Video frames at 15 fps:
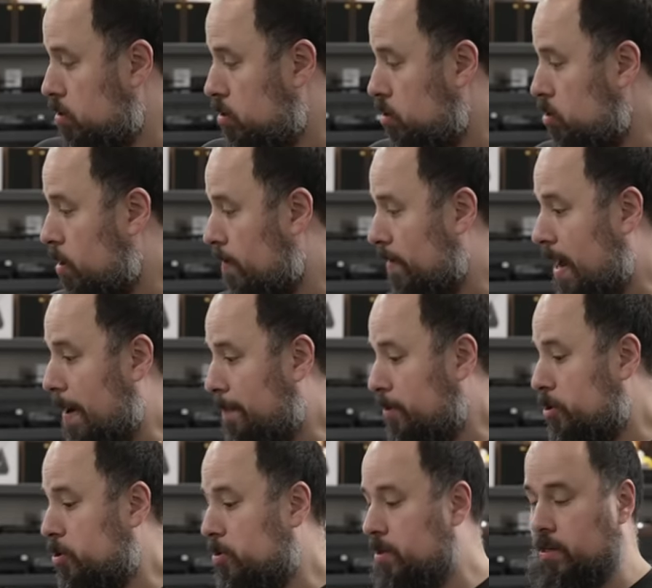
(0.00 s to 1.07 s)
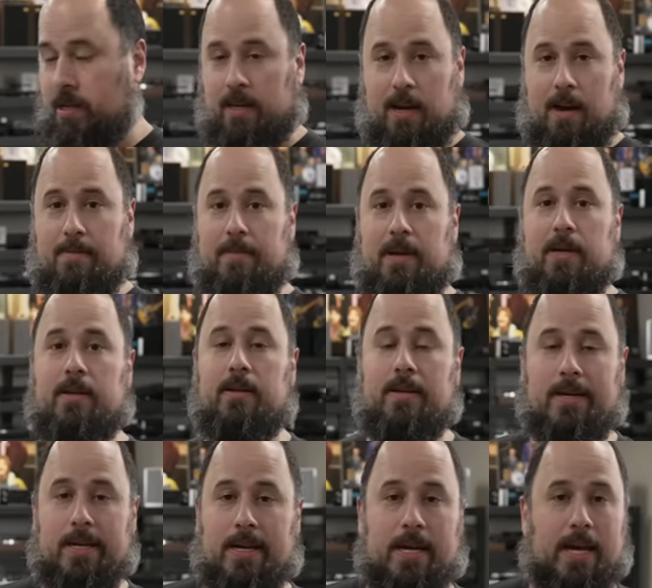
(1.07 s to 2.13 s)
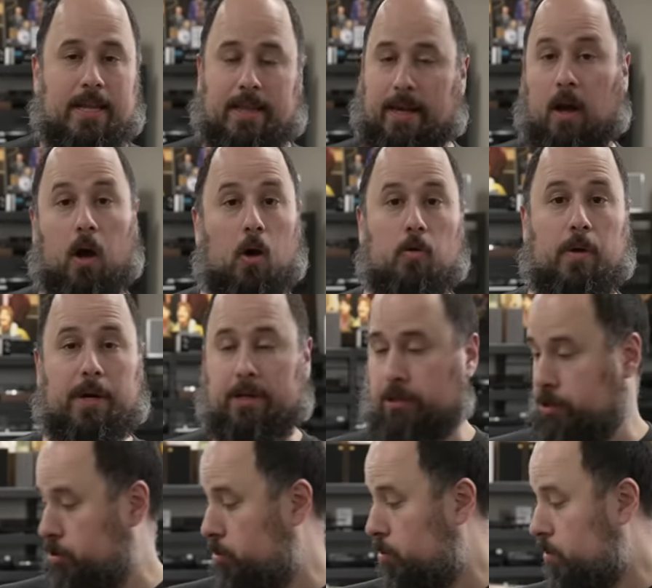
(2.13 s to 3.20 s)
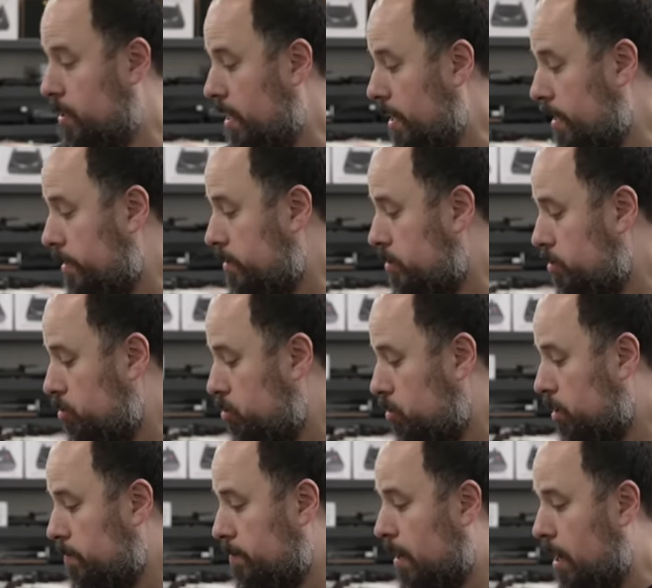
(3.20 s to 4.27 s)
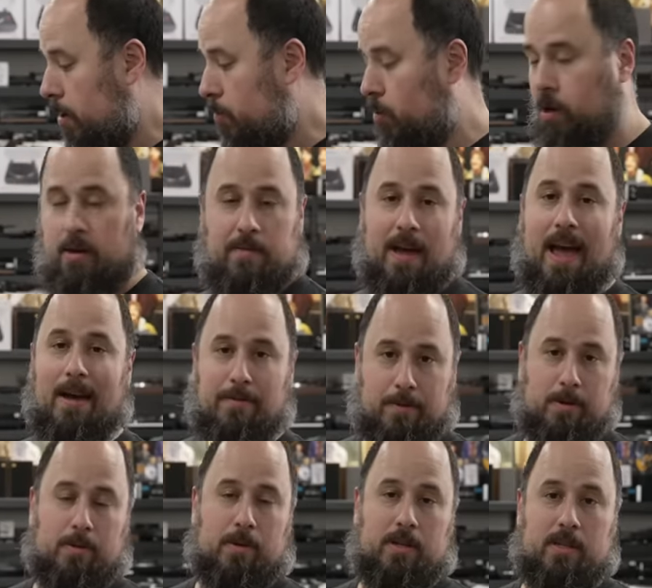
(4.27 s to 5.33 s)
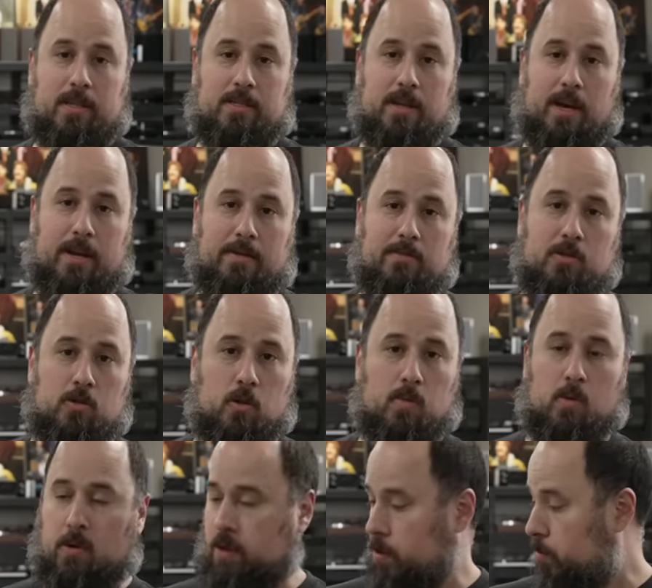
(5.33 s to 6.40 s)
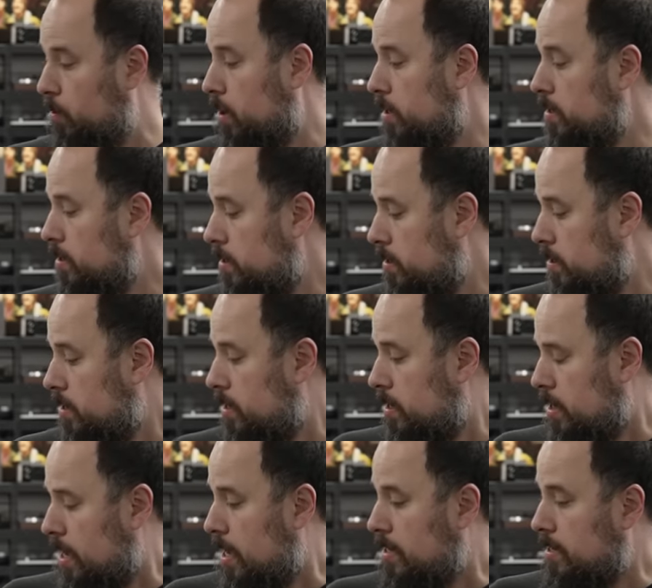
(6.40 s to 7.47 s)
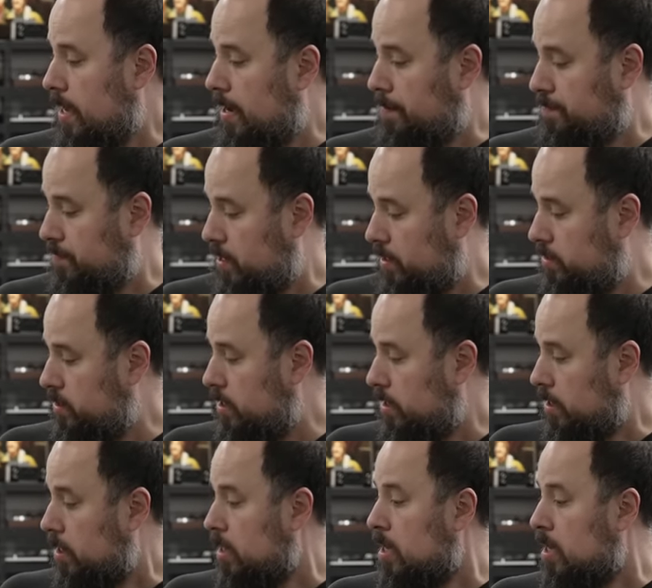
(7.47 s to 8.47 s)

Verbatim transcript: You have an opportunity to come in and like all record store days, you can buy one of every one of these items, no more than one. And yeah, that's it.